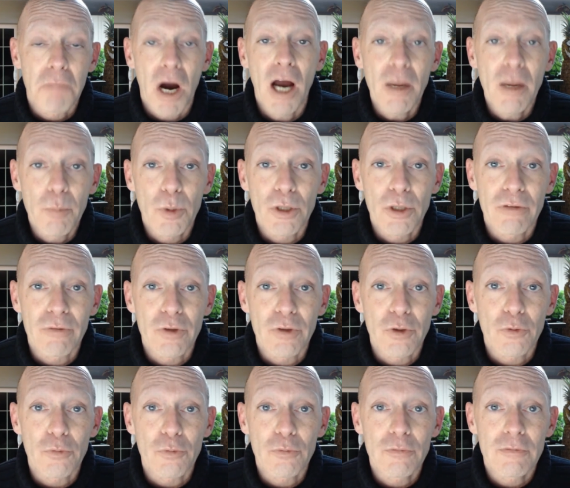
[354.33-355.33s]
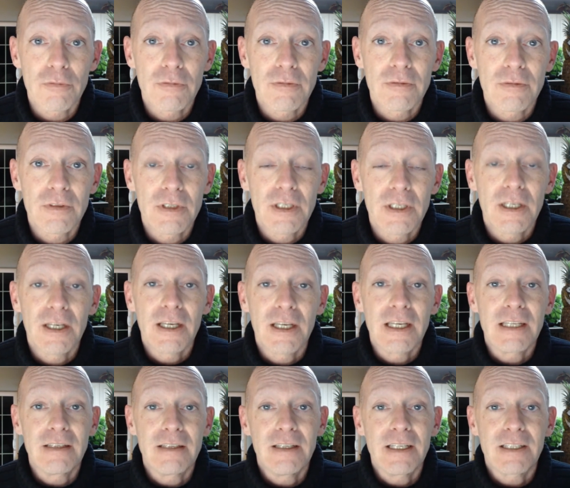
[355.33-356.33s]
I believe in you.
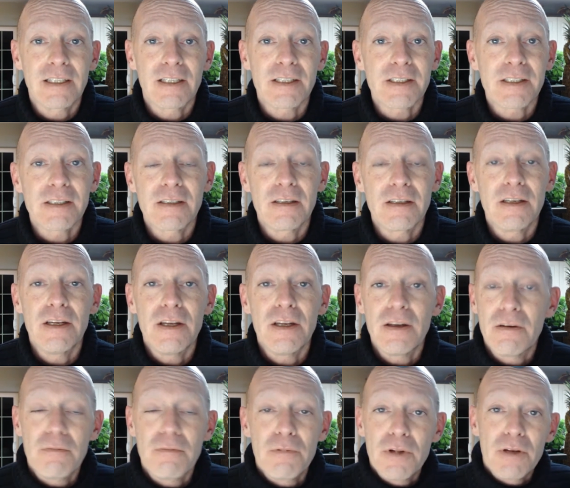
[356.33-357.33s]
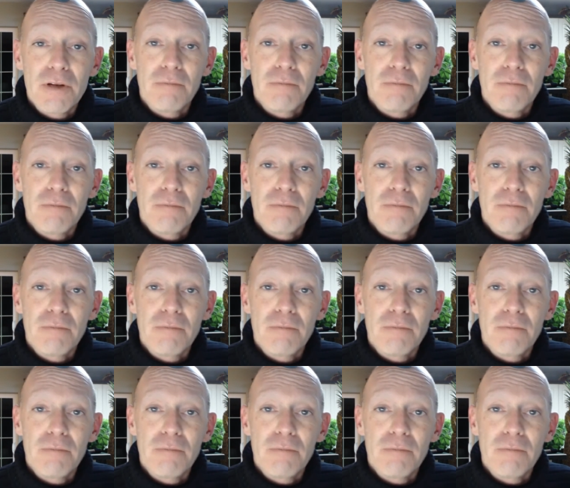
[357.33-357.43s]
It it doesn't.